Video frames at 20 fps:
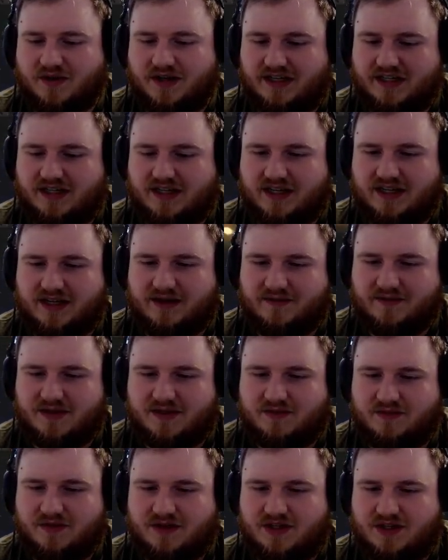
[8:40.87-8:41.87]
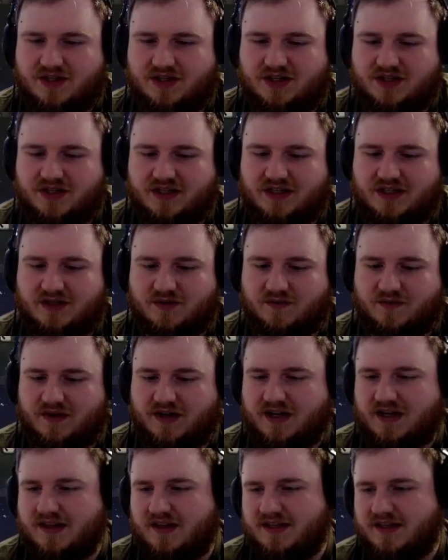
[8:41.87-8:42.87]
times, which is
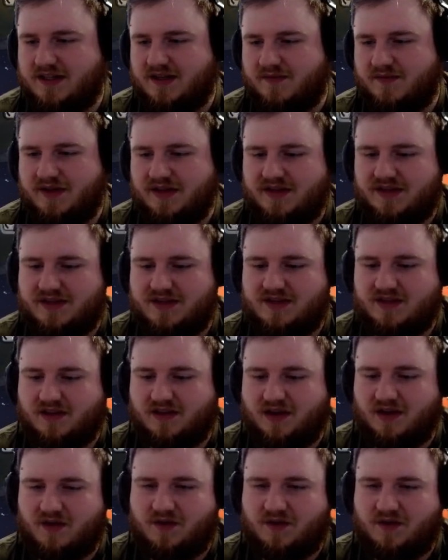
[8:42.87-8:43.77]
why this is a bit slow.